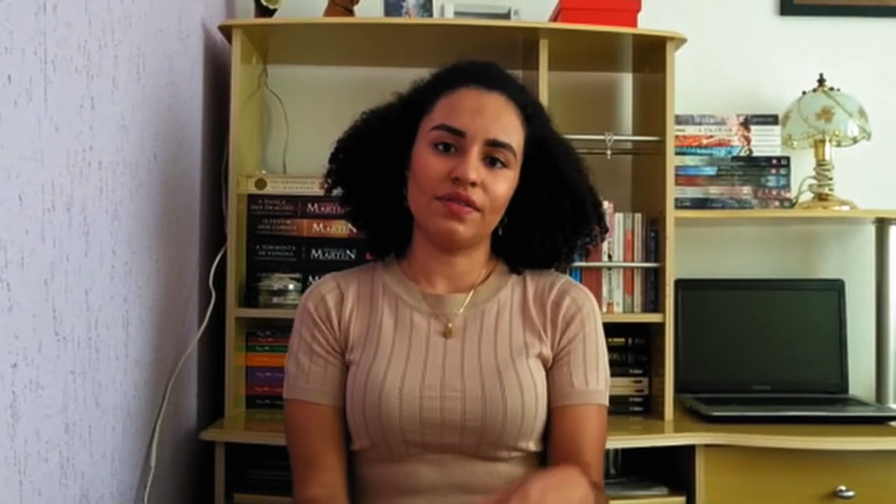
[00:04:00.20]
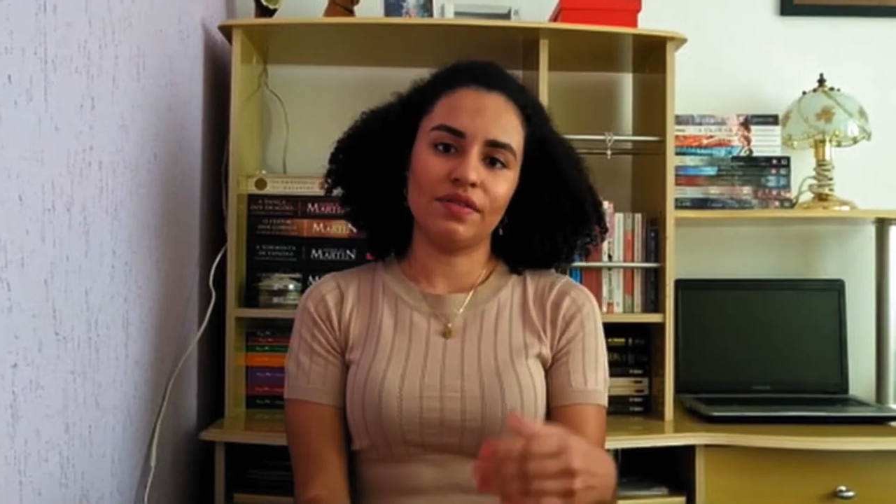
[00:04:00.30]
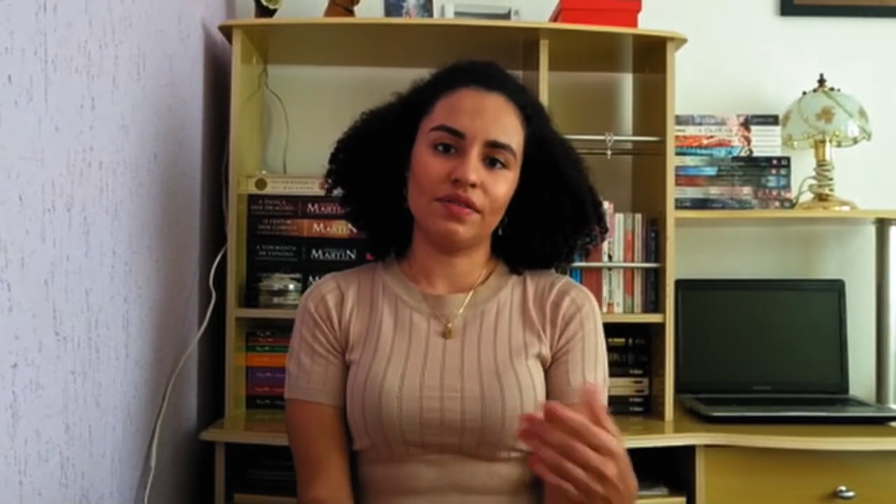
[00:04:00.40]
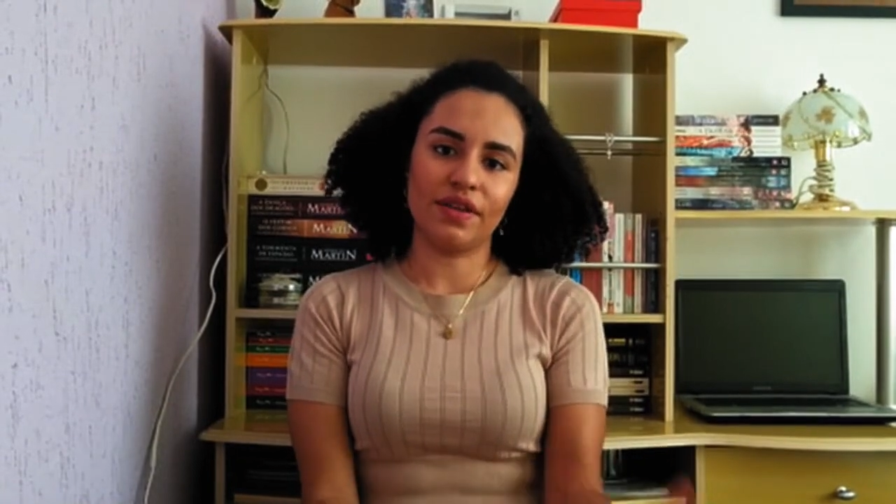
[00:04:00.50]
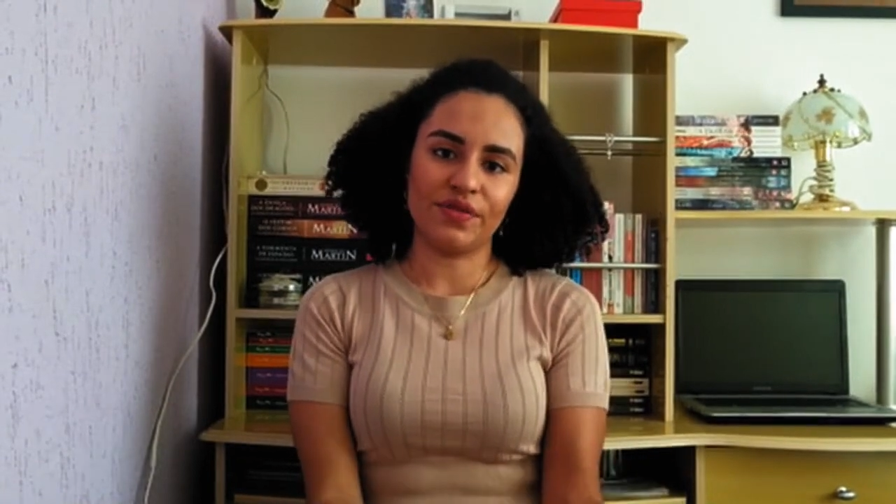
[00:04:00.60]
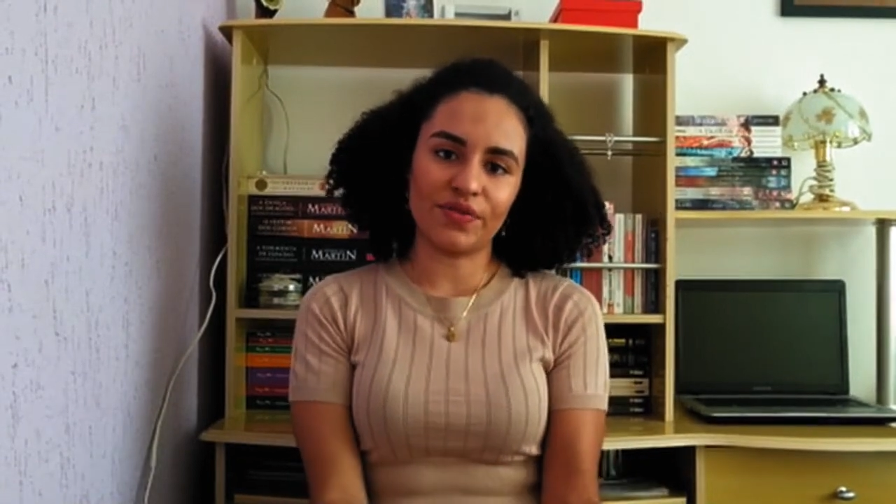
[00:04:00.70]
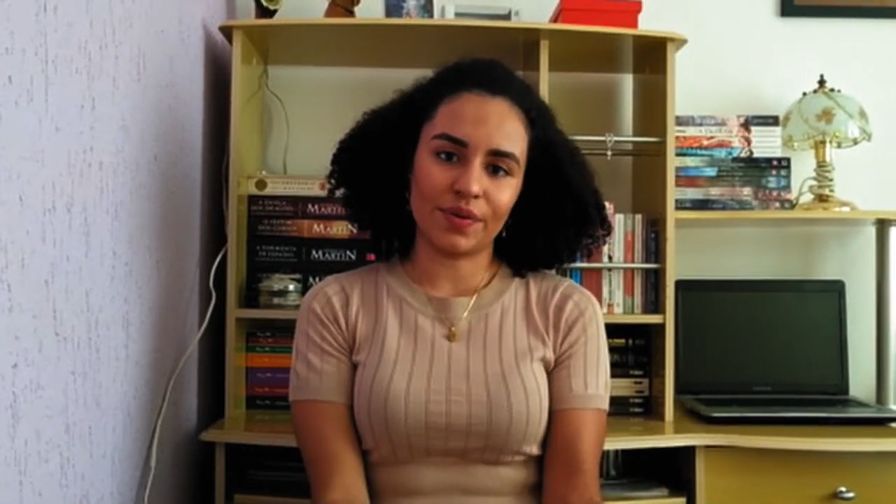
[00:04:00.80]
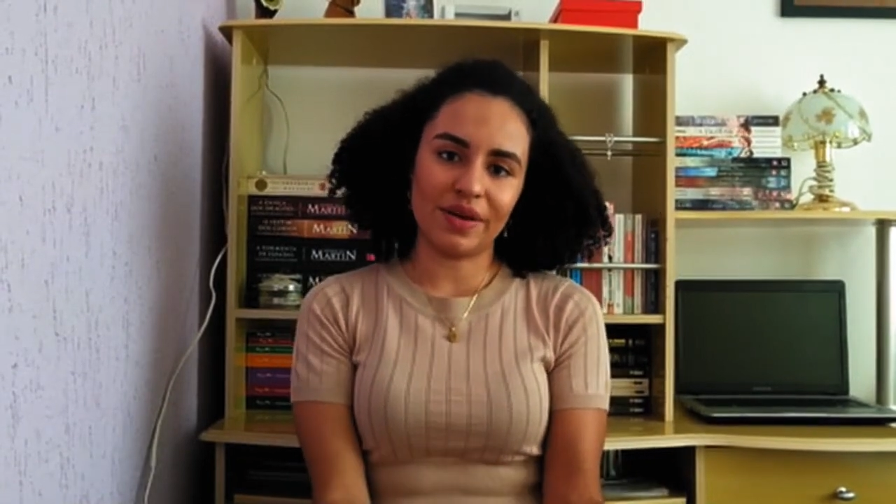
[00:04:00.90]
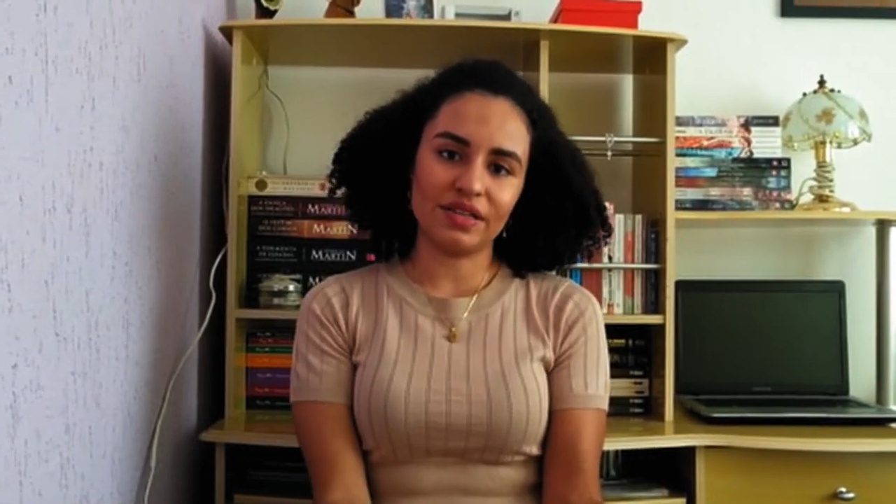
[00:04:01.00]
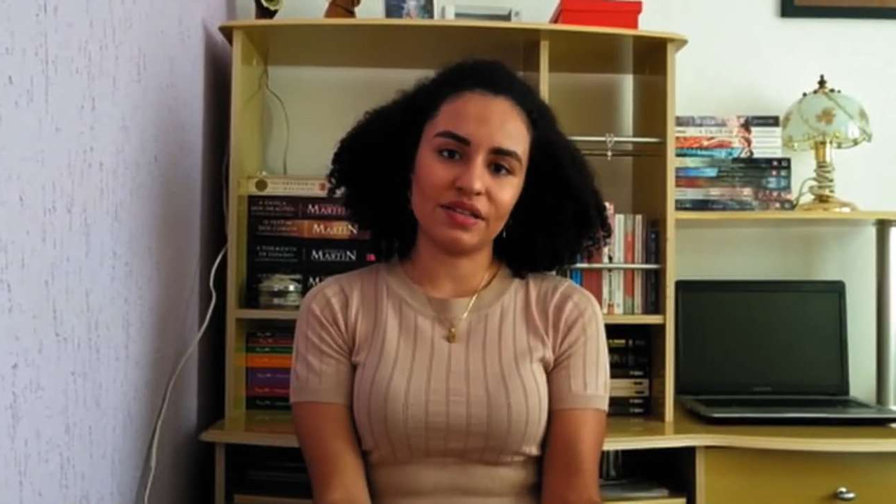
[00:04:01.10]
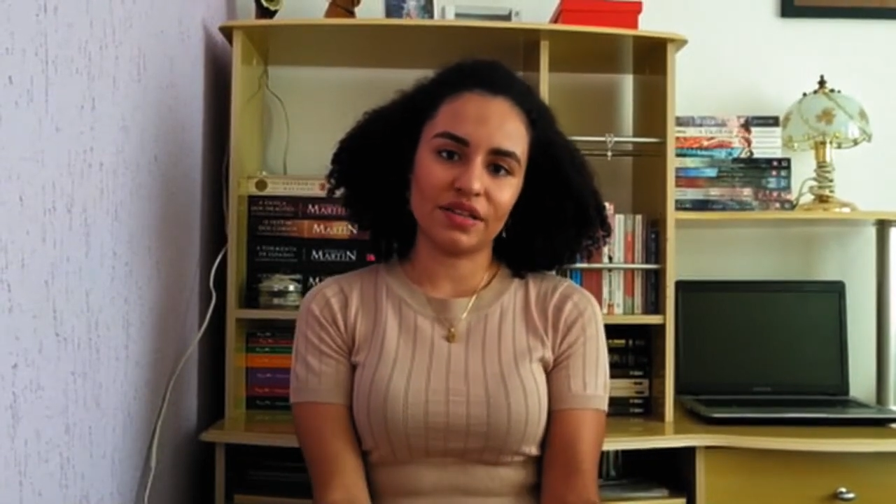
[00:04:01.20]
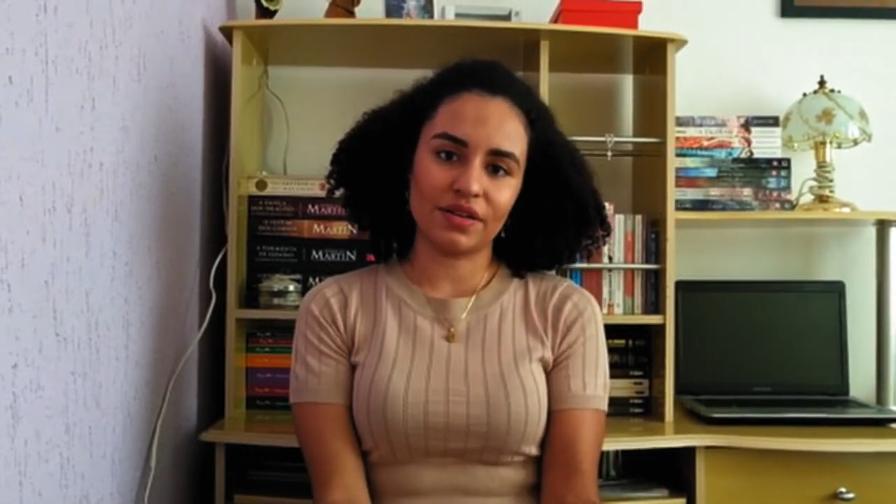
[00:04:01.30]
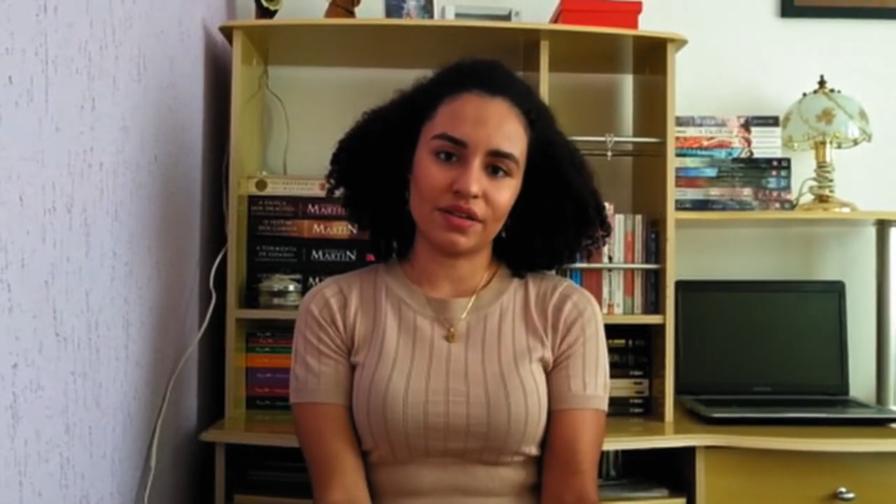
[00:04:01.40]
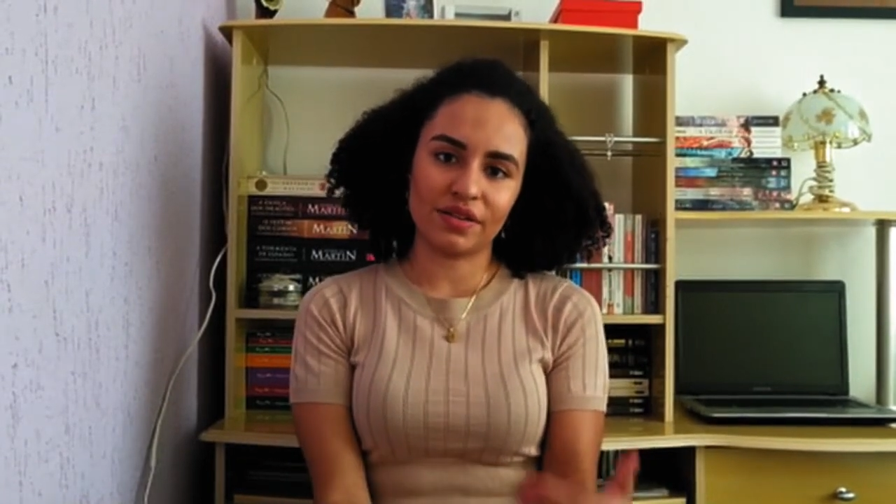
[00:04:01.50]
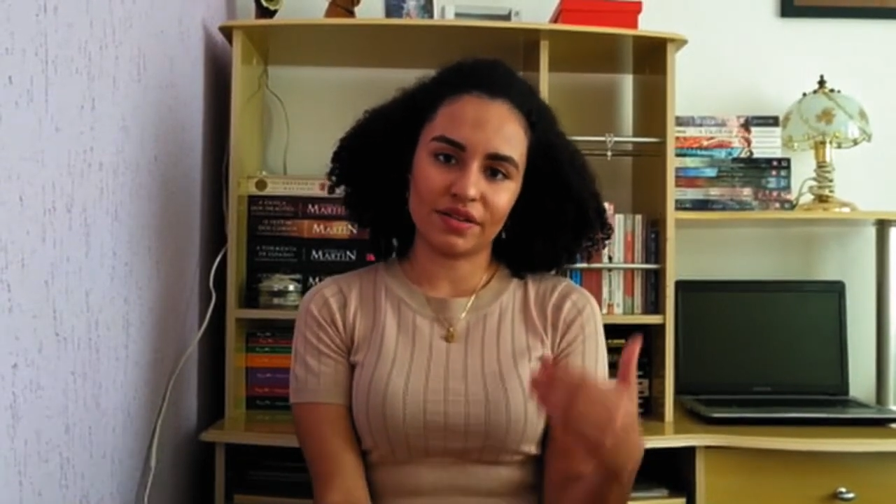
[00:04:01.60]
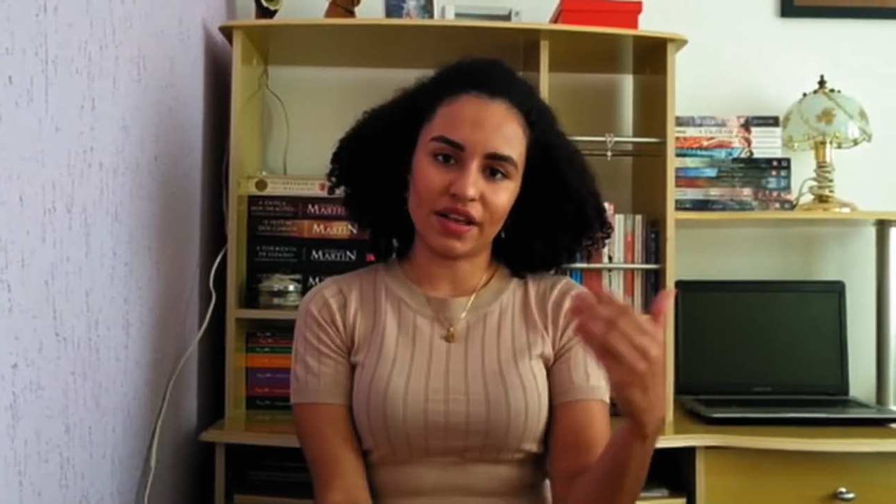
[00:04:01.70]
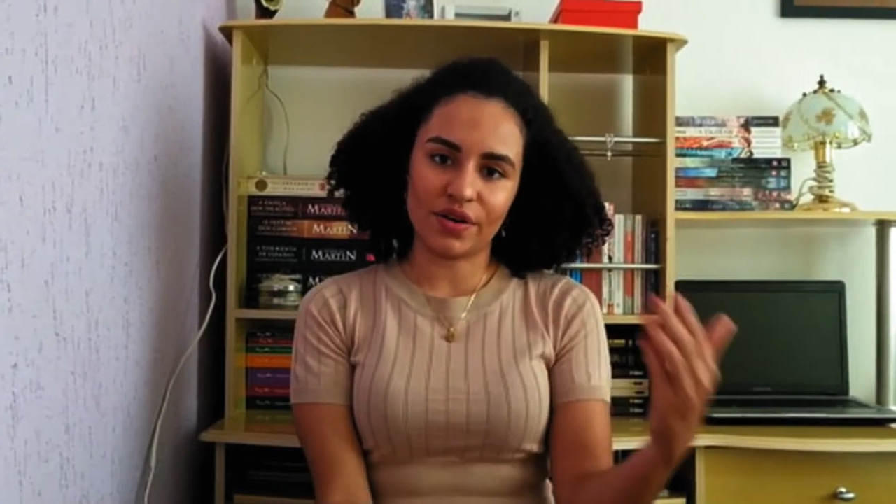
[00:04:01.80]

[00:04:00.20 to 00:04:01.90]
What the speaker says: the information that